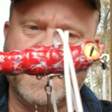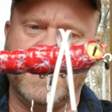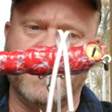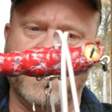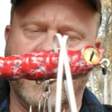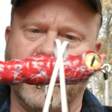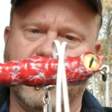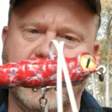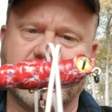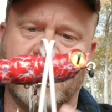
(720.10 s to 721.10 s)
here in the
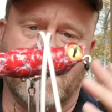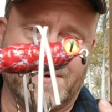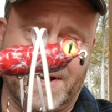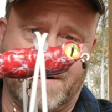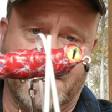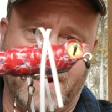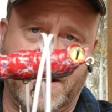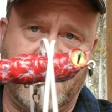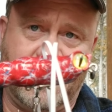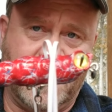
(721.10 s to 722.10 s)
Northwest. Of course, not right
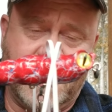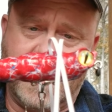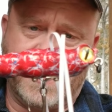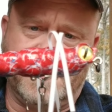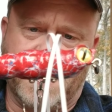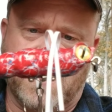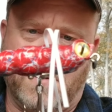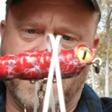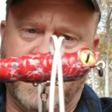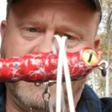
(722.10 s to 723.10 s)
now. It's been
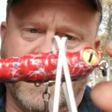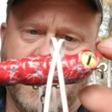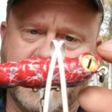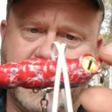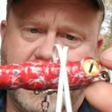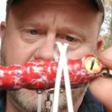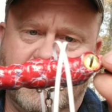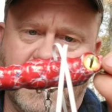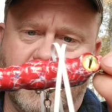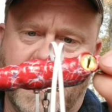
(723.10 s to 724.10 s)
cold enough, they're all dead,
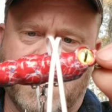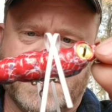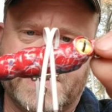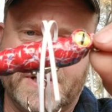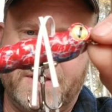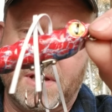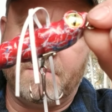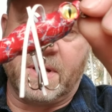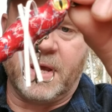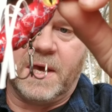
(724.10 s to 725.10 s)
but we will see
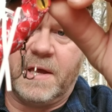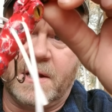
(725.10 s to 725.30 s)
them again